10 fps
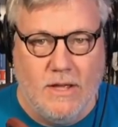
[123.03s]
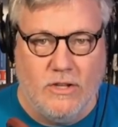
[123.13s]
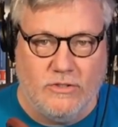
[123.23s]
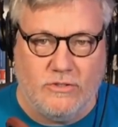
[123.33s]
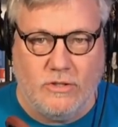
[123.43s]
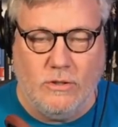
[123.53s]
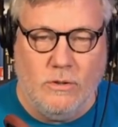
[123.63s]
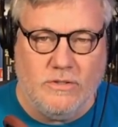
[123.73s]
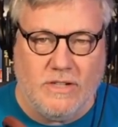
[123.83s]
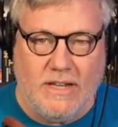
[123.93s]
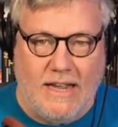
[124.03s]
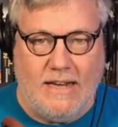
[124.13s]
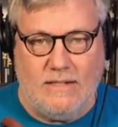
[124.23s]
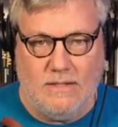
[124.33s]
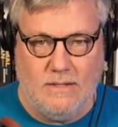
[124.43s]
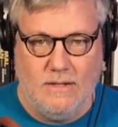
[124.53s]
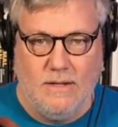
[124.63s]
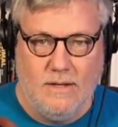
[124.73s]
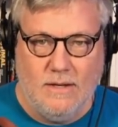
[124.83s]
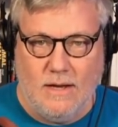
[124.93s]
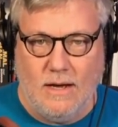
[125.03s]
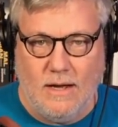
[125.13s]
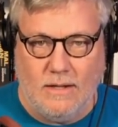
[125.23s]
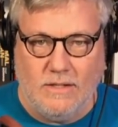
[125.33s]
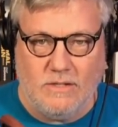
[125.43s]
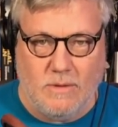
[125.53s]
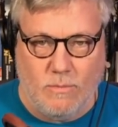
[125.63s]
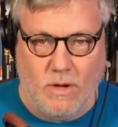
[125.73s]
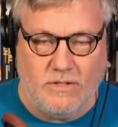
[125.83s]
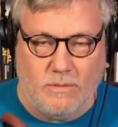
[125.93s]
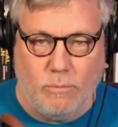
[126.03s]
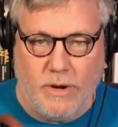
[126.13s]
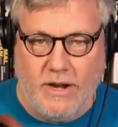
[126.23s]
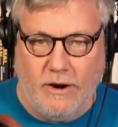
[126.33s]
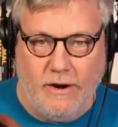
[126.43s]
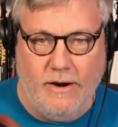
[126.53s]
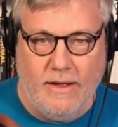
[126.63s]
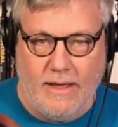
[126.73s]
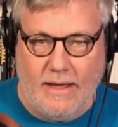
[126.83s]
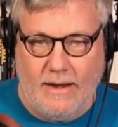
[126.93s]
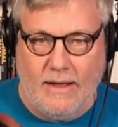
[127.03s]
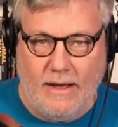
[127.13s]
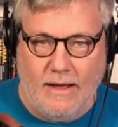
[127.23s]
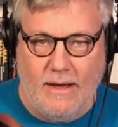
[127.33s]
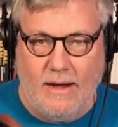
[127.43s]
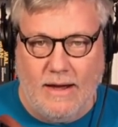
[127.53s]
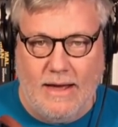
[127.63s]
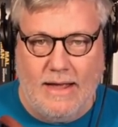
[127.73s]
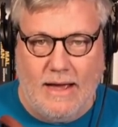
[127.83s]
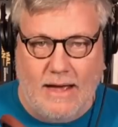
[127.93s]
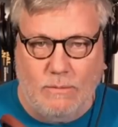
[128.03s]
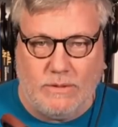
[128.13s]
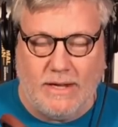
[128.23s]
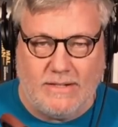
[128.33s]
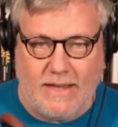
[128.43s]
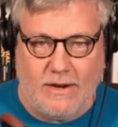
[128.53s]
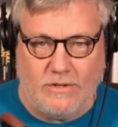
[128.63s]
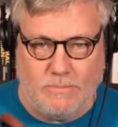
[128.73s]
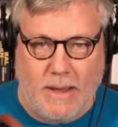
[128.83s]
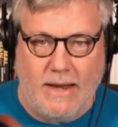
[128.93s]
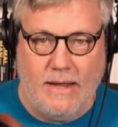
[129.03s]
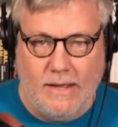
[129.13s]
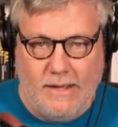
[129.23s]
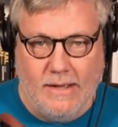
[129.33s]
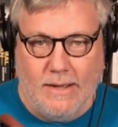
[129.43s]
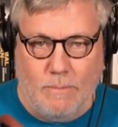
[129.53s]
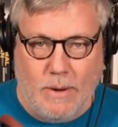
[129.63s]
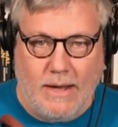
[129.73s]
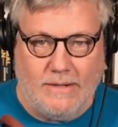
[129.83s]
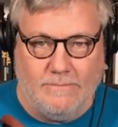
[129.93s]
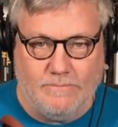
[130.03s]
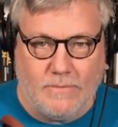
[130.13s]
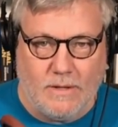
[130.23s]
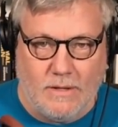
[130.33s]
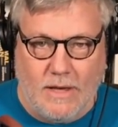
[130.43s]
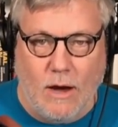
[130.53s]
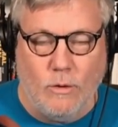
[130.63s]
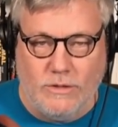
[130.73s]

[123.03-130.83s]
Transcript: Tallulah's in heat. Uh, Elizabeth wants to breed her, and uh, I I would like to get her spayed, but yeah, oh,